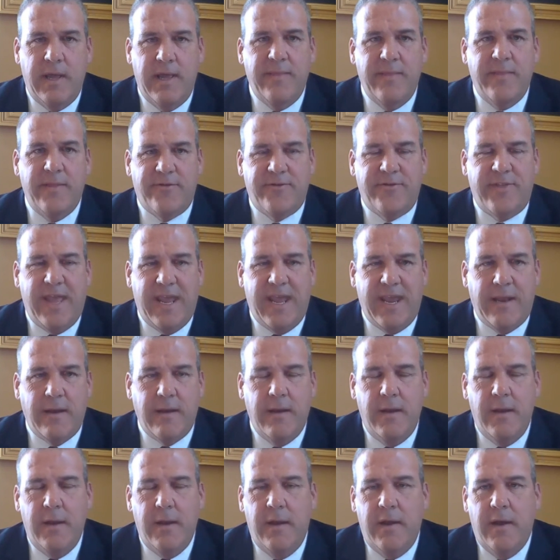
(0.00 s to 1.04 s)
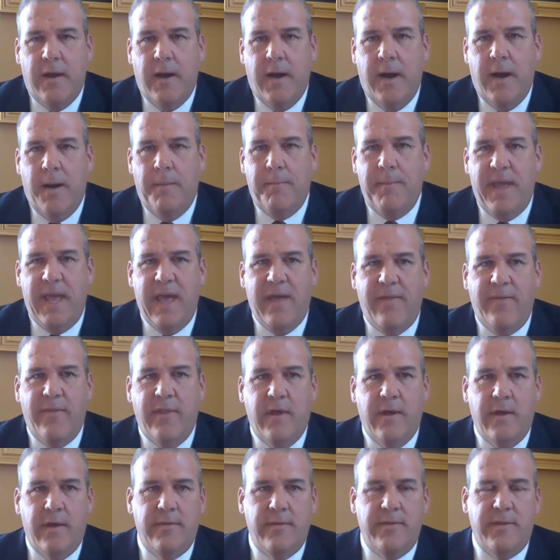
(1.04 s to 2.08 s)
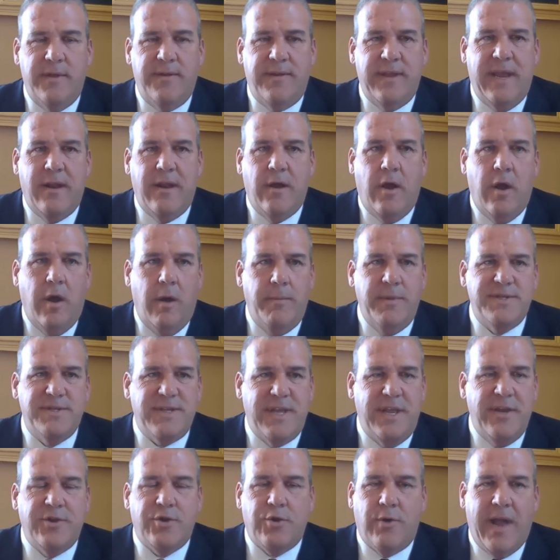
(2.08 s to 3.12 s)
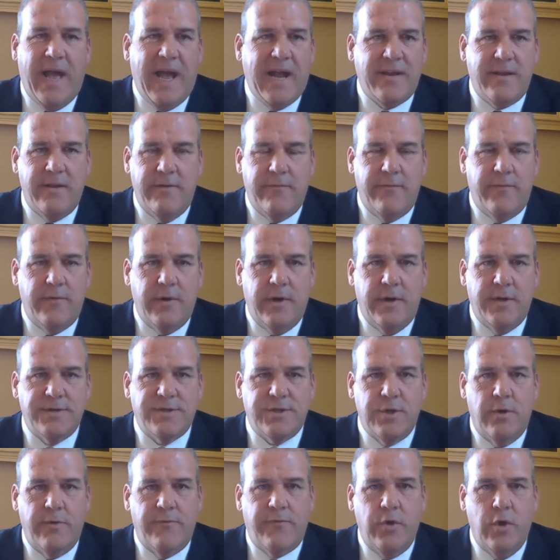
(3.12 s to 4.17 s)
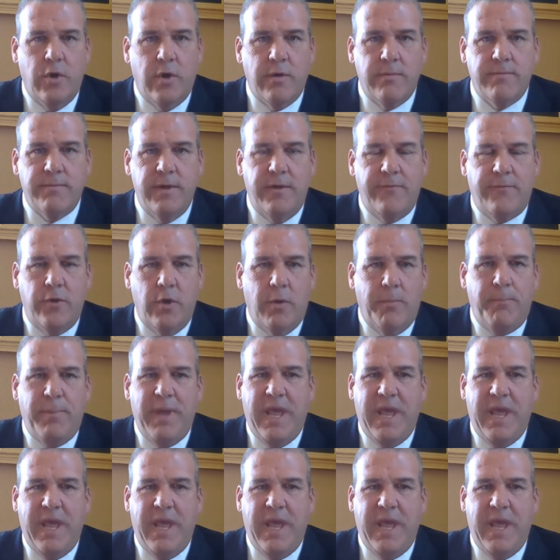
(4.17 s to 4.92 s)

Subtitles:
in the state. And the data hub is interactive. So if you're